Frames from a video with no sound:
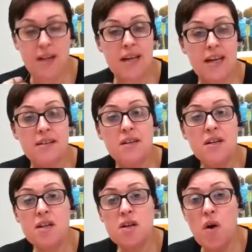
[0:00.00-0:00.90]
learning
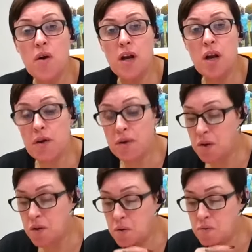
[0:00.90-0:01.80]
on a
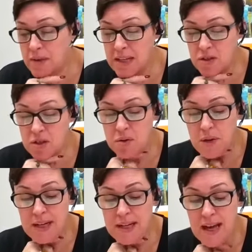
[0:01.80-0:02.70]
local,
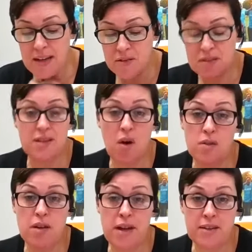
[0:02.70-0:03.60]
regional and
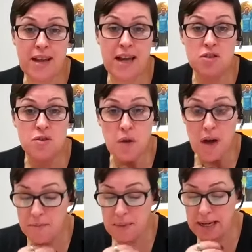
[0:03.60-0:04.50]
national
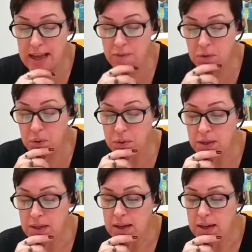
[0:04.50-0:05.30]
government level.